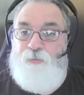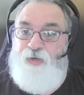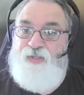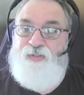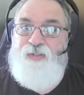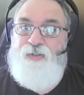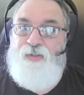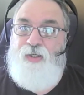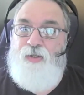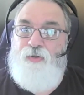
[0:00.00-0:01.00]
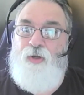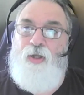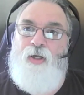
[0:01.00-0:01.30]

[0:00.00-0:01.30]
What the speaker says: makes sense to you